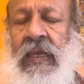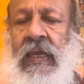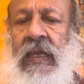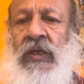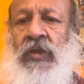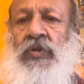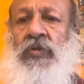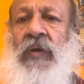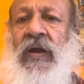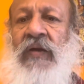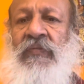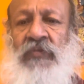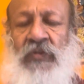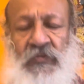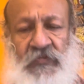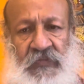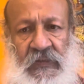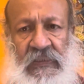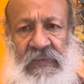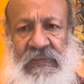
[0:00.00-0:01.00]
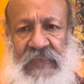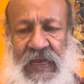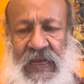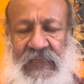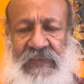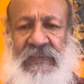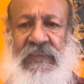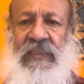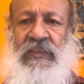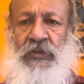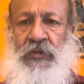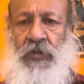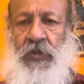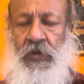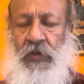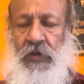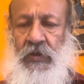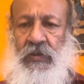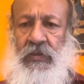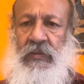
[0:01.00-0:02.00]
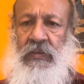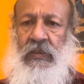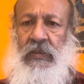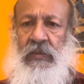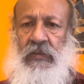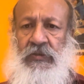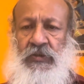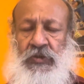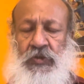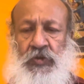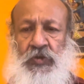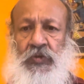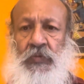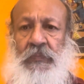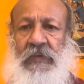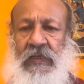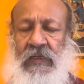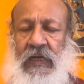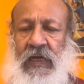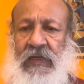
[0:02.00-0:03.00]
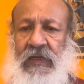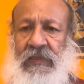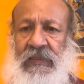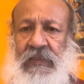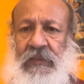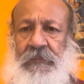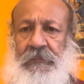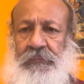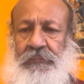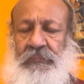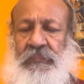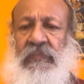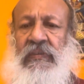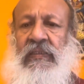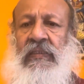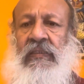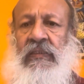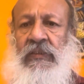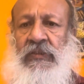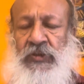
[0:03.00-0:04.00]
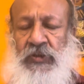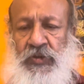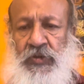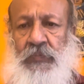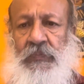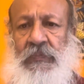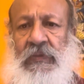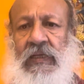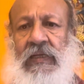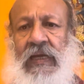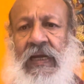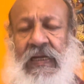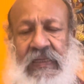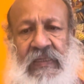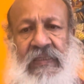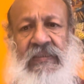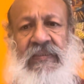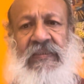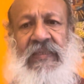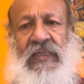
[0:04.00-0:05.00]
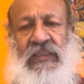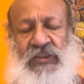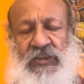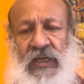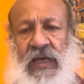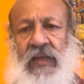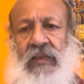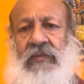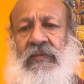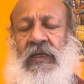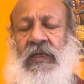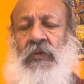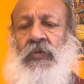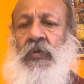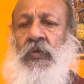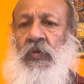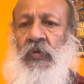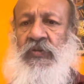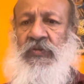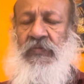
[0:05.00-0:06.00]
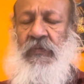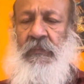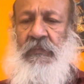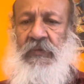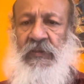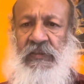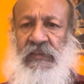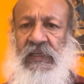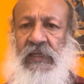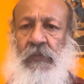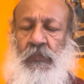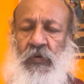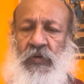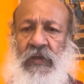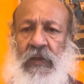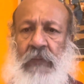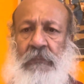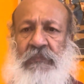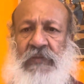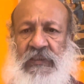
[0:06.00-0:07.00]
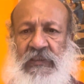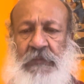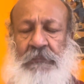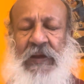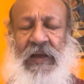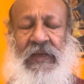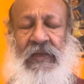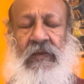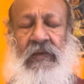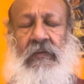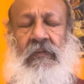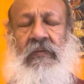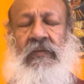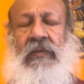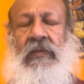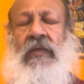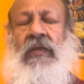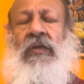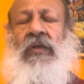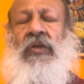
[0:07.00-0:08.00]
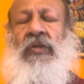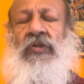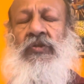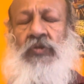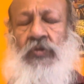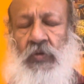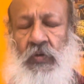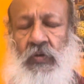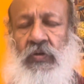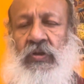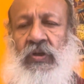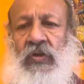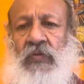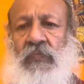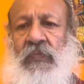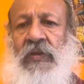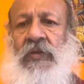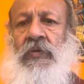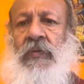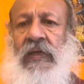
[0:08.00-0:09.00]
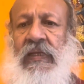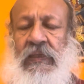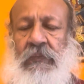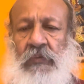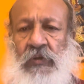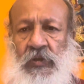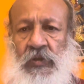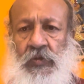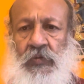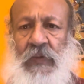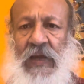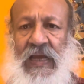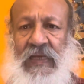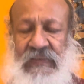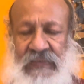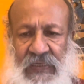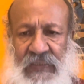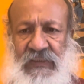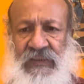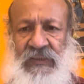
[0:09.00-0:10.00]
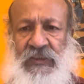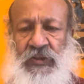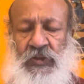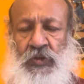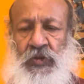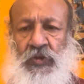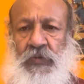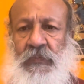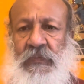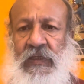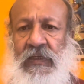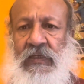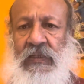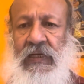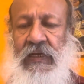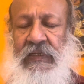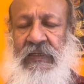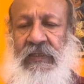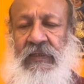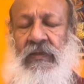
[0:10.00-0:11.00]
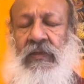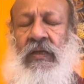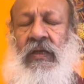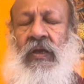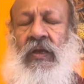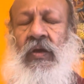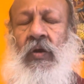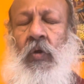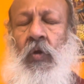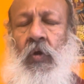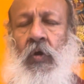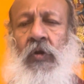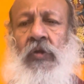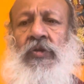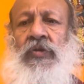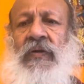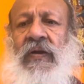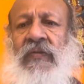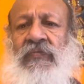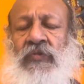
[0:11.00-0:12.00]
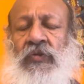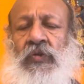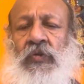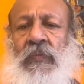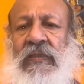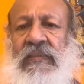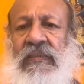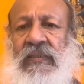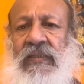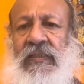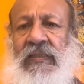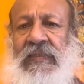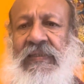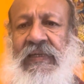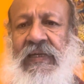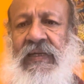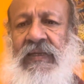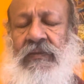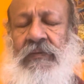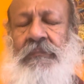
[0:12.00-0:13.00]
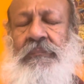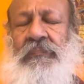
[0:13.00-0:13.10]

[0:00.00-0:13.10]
You have to first access your Sushumna Nadi. Sushumna Nadi is that channel that goes from the tailbone up the spine. So when you are able to access the Sushumna Nadi, all you have to do is breathe